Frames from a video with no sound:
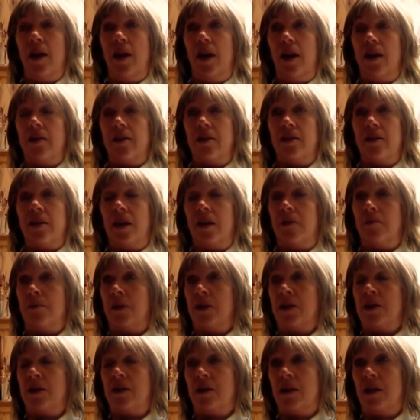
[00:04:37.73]
As I say, my
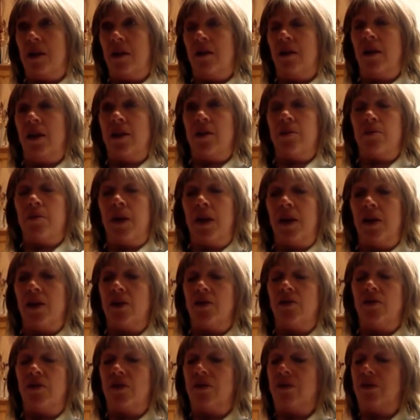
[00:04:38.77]
son has
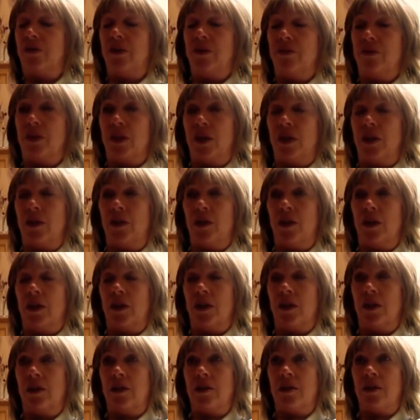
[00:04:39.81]
managed for 15
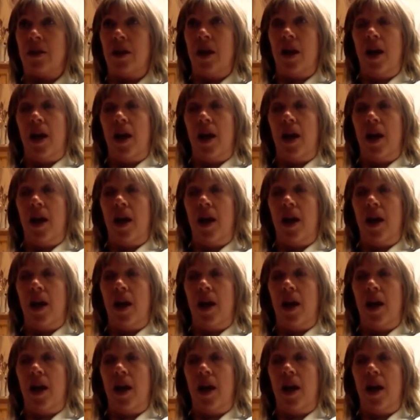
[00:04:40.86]
years